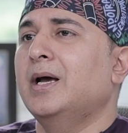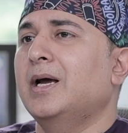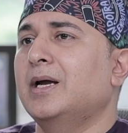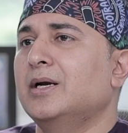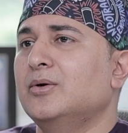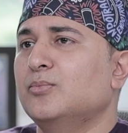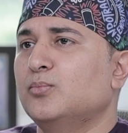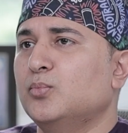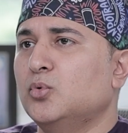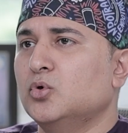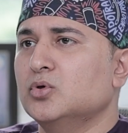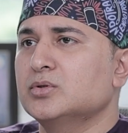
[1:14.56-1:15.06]

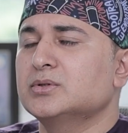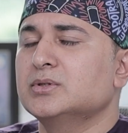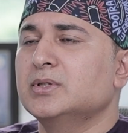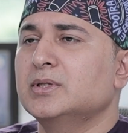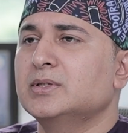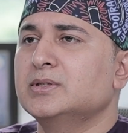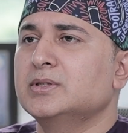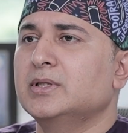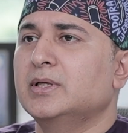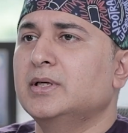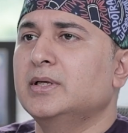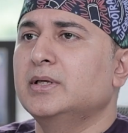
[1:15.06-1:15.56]
and
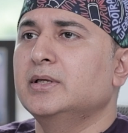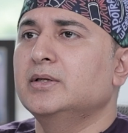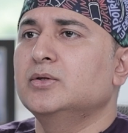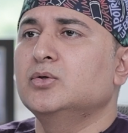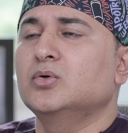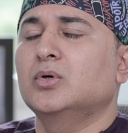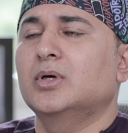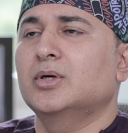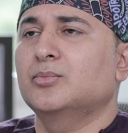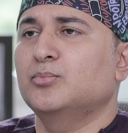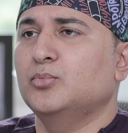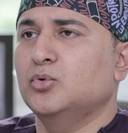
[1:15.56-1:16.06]
post-surgery
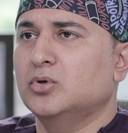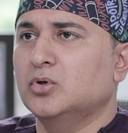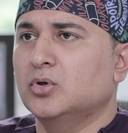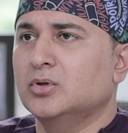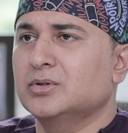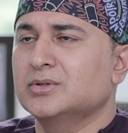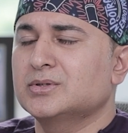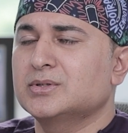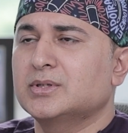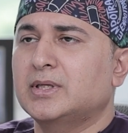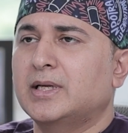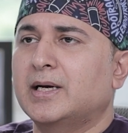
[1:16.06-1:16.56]
you are put
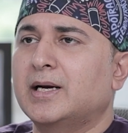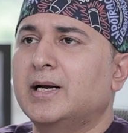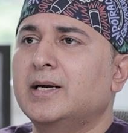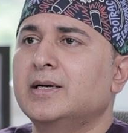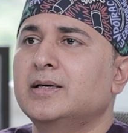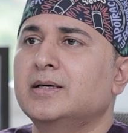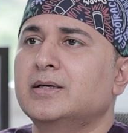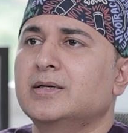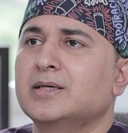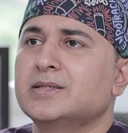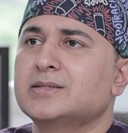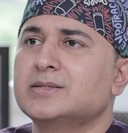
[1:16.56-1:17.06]
on
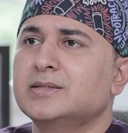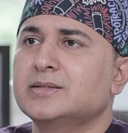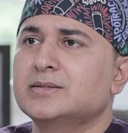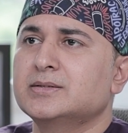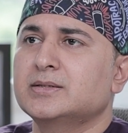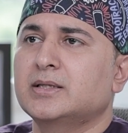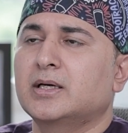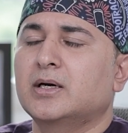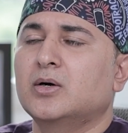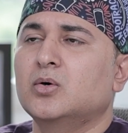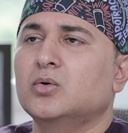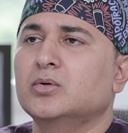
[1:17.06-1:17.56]
sterile
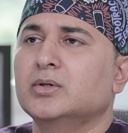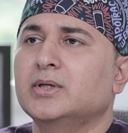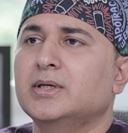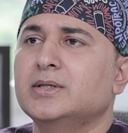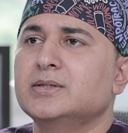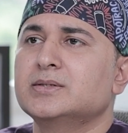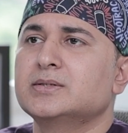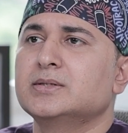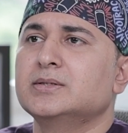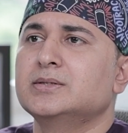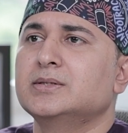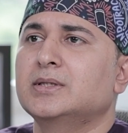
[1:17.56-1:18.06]
dressings around the
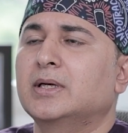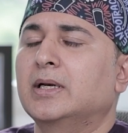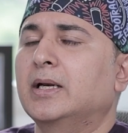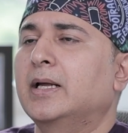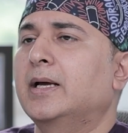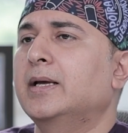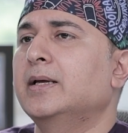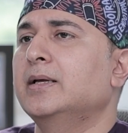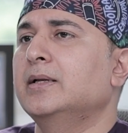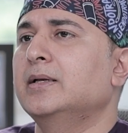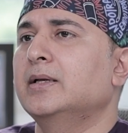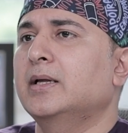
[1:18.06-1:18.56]
incision
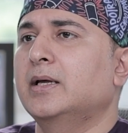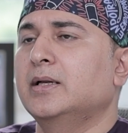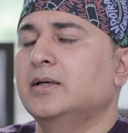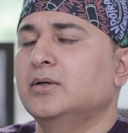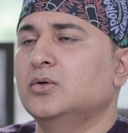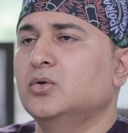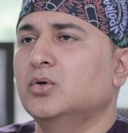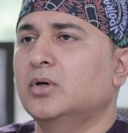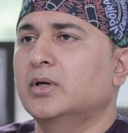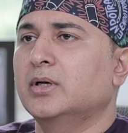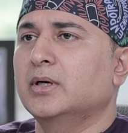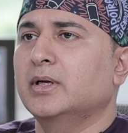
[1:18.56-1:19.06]
line and
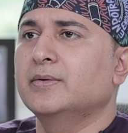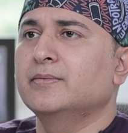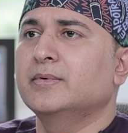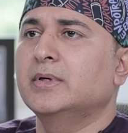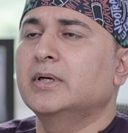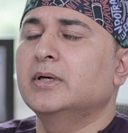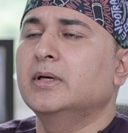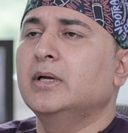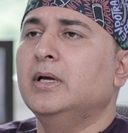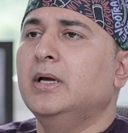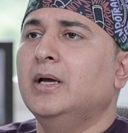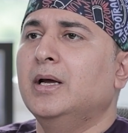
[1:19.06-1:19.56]
you are
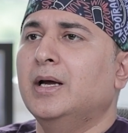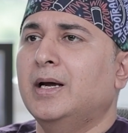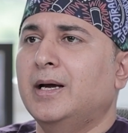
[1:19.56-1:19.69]
given